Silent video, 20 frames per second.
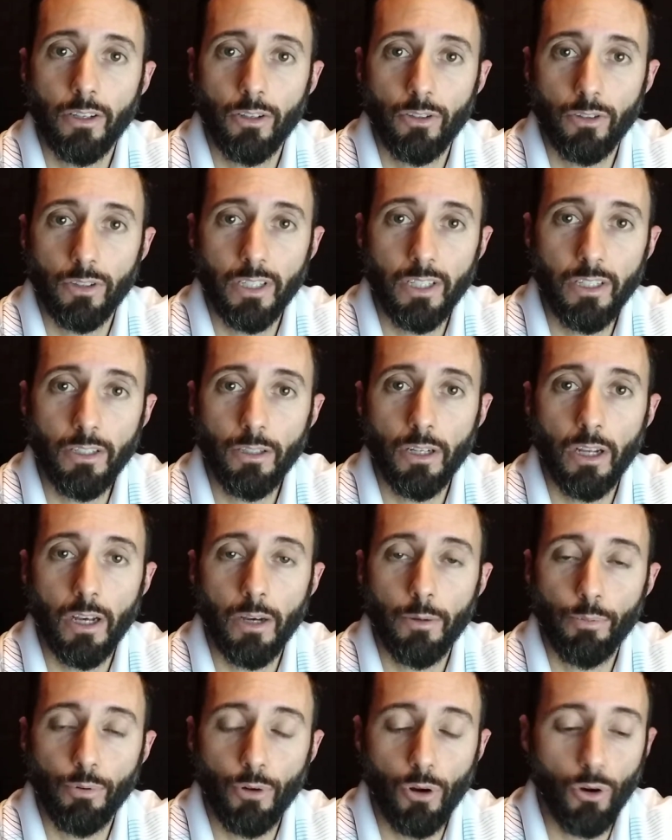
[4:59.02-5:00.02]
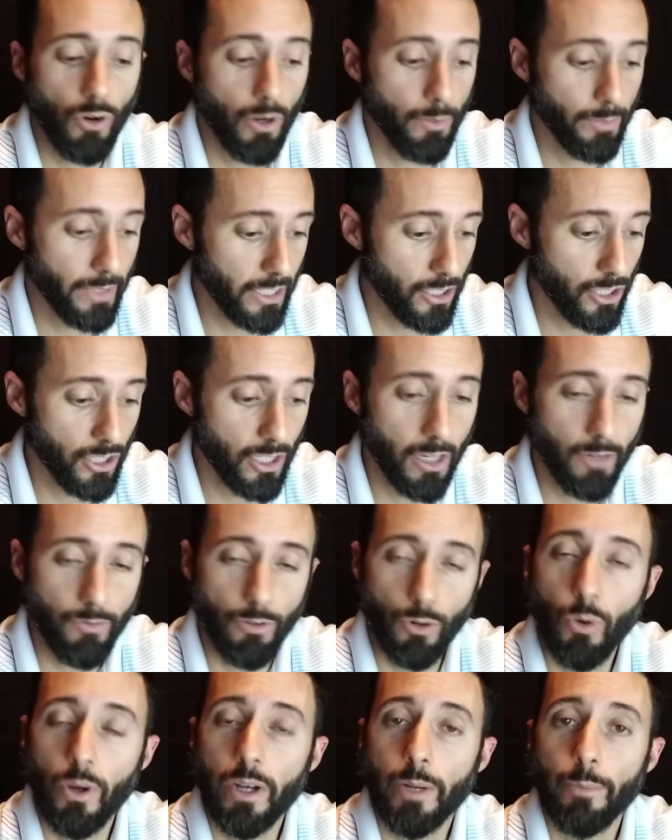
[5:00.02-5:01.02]
these programs actually cover
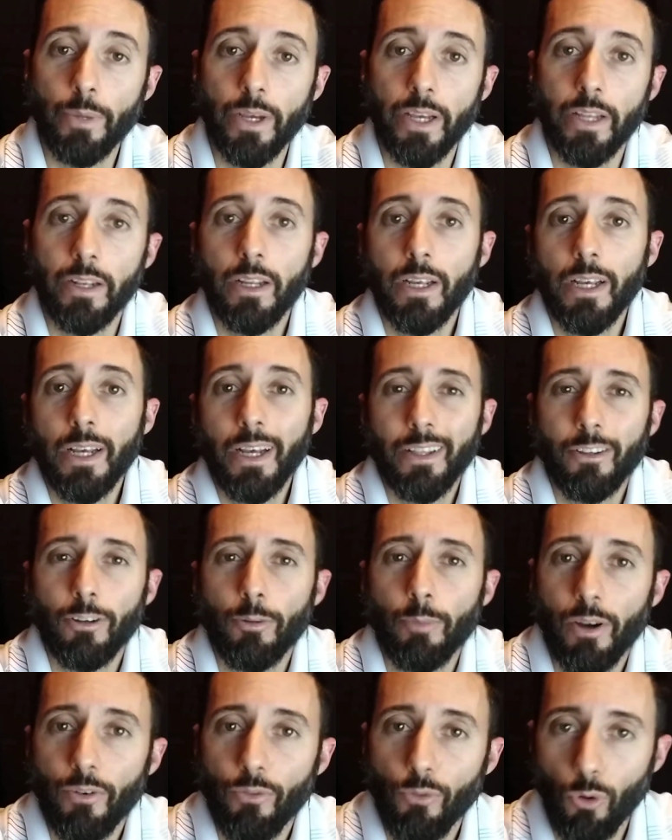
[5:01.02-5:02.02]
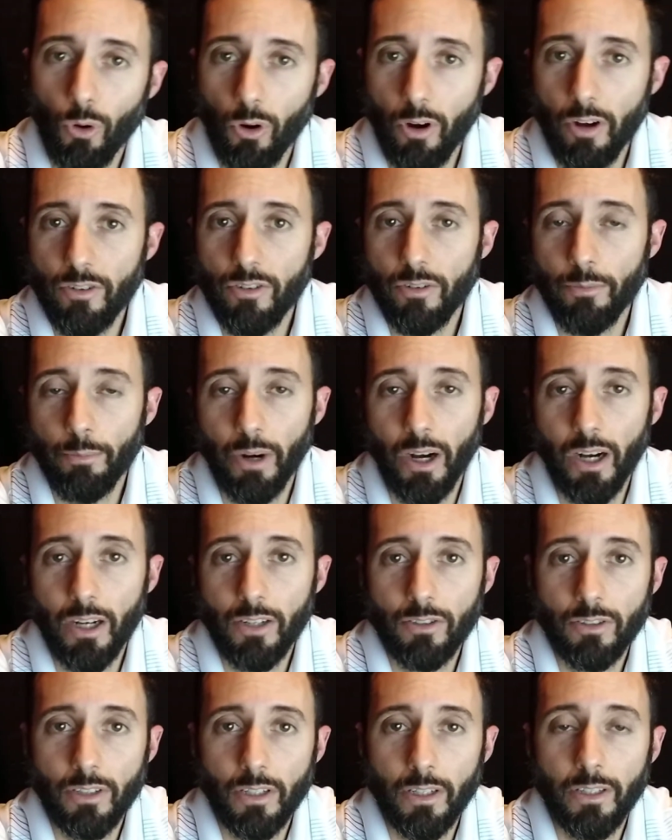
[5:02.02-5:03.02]
quite a bit. They're about
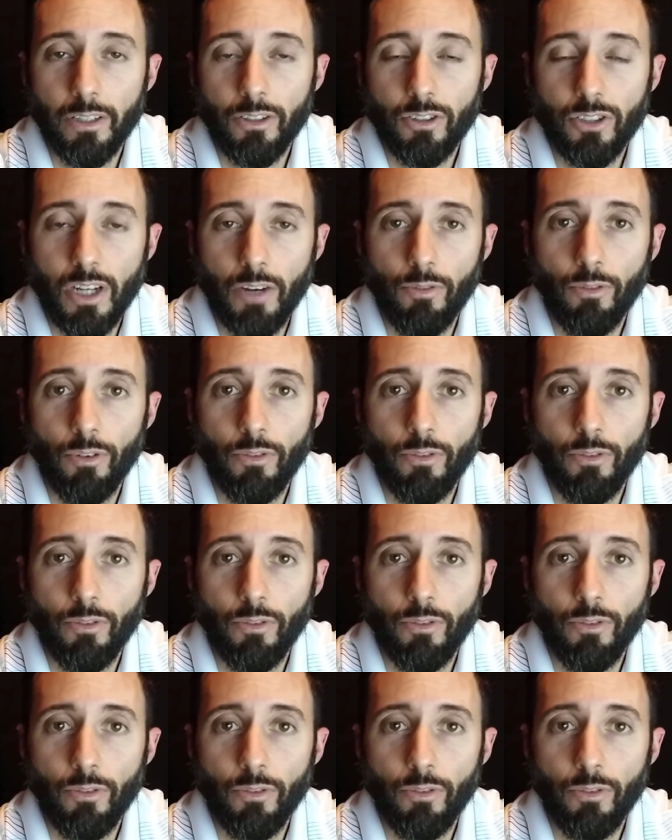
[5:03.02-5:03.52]
$400. There's several